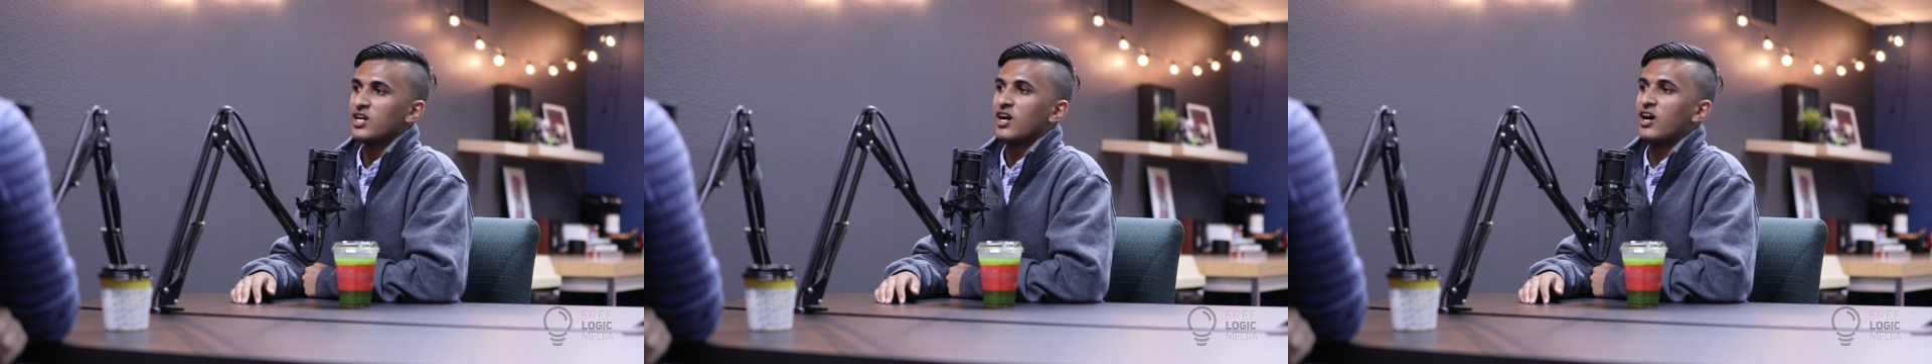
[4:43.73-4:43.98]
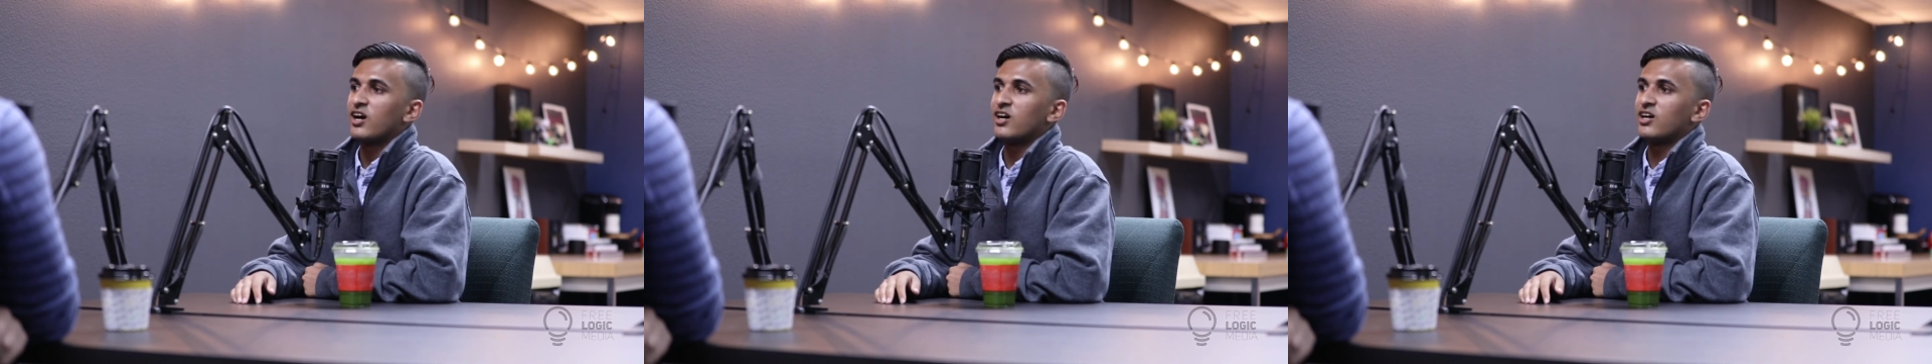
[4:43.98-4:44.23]

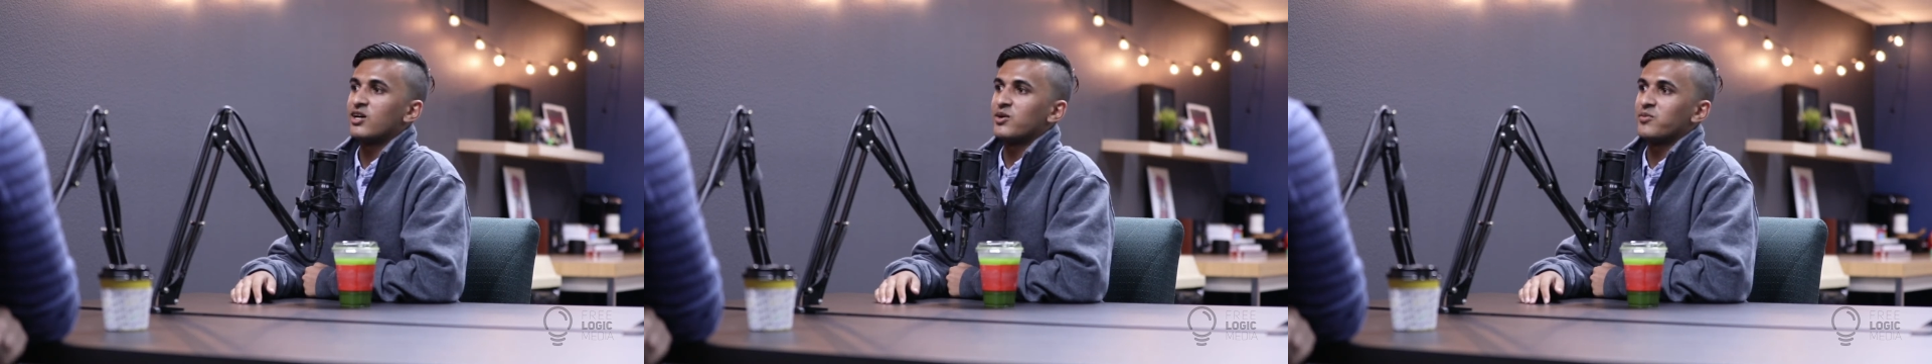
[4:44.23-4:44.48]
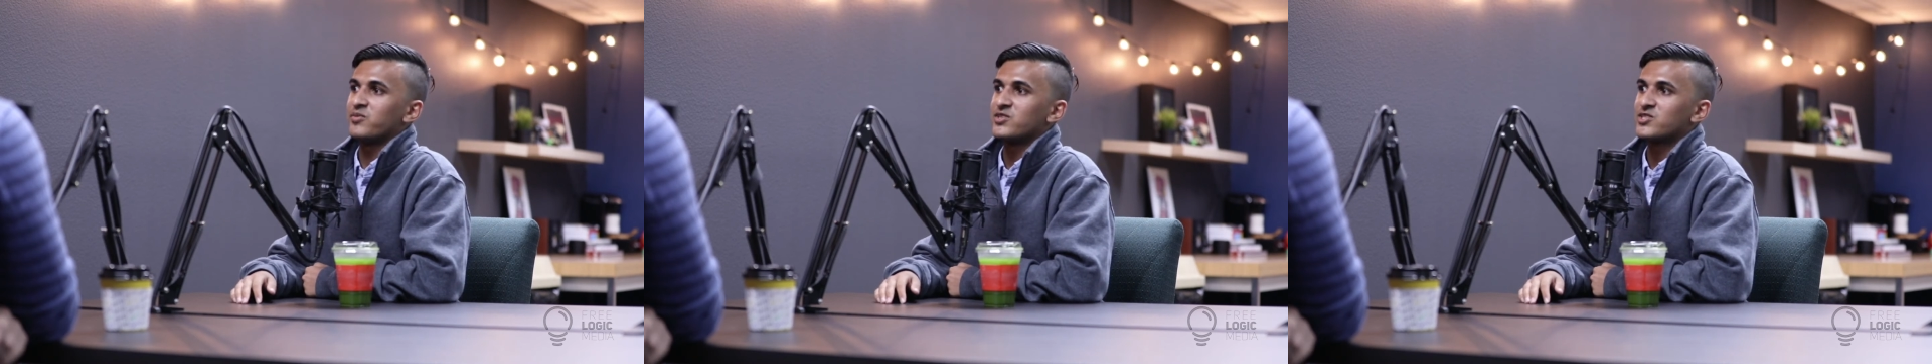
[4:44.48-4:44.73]

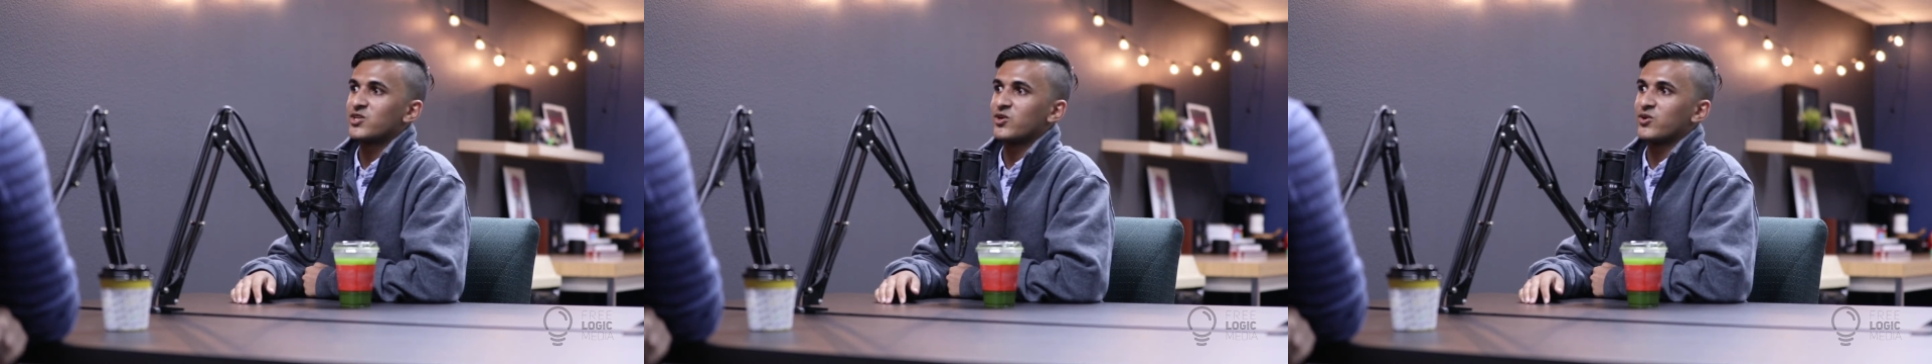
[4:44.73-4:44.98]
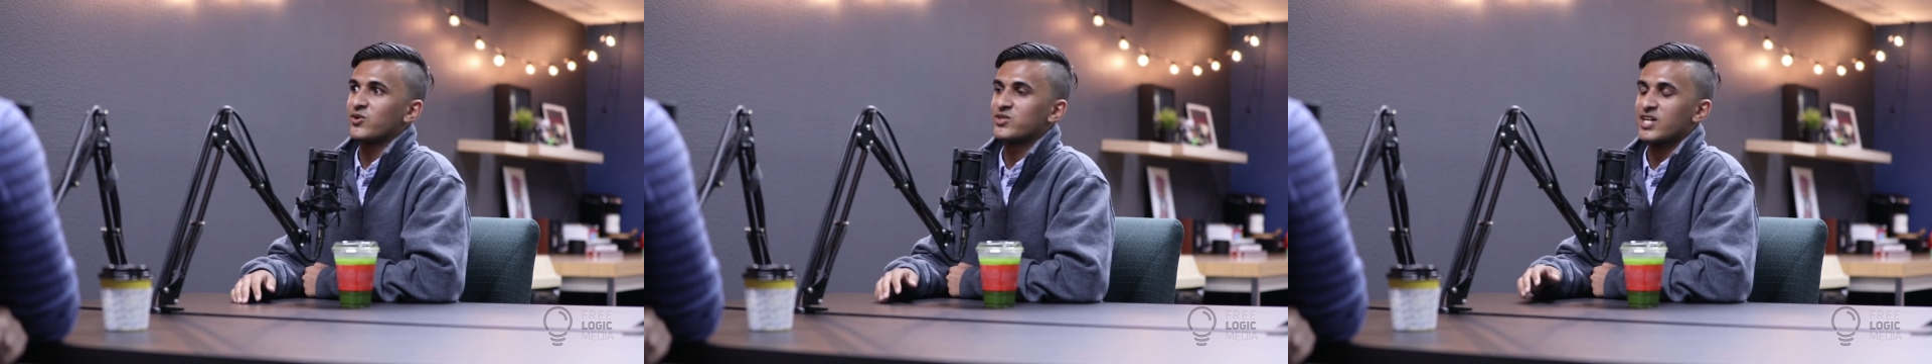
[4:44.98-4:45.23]
So
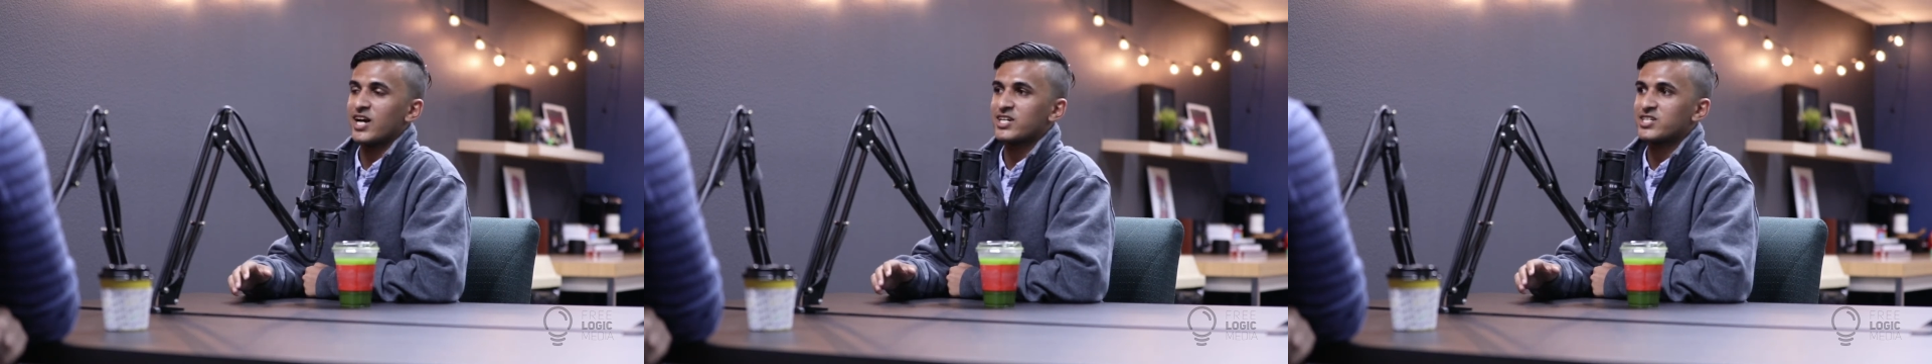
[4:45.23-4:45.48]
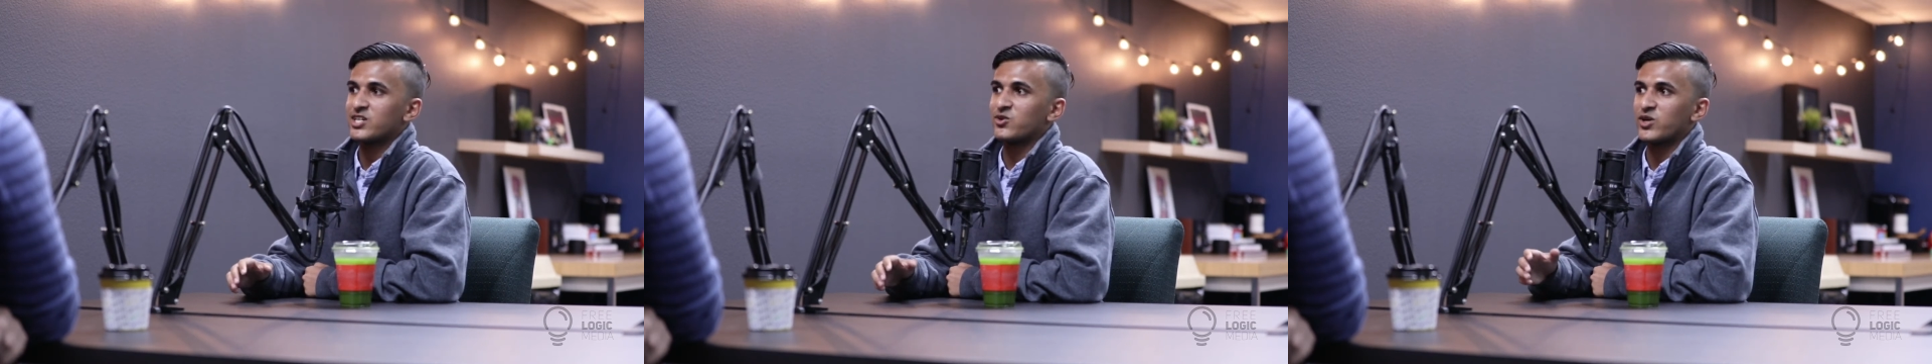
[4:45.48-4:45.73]
it was
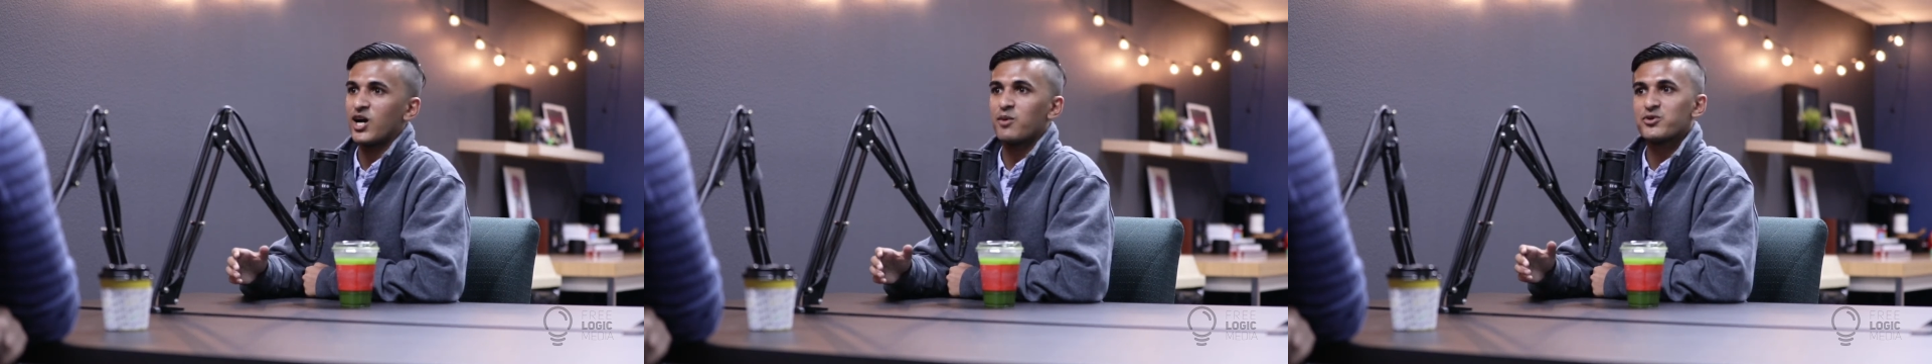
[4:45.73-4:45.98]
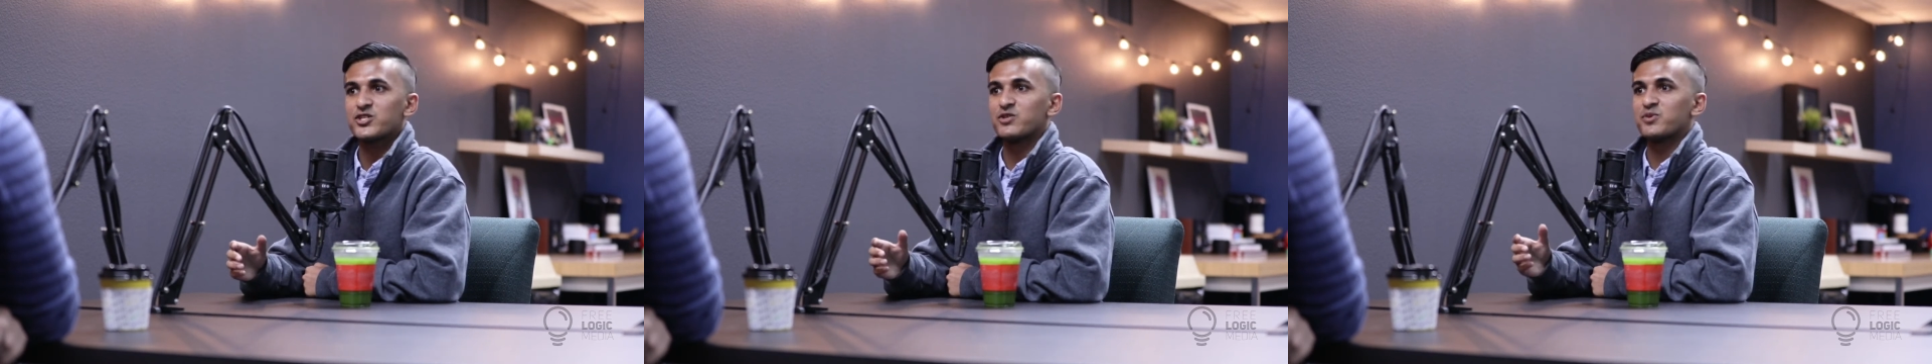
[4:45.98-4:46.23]
actually a great
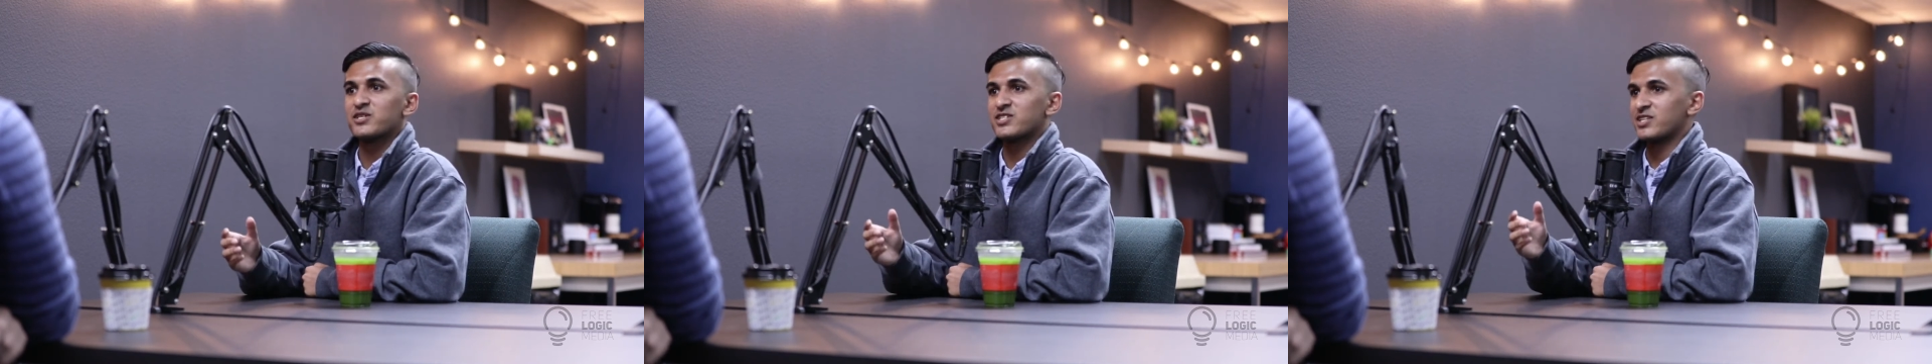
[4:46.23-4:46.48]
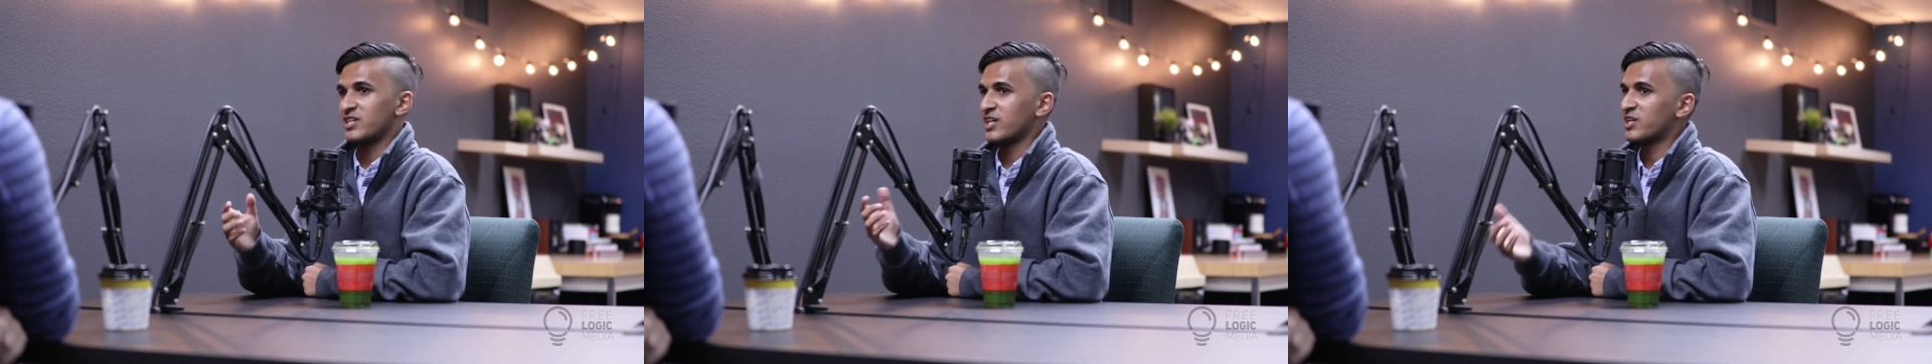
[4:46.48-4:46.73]
opportunity, because then the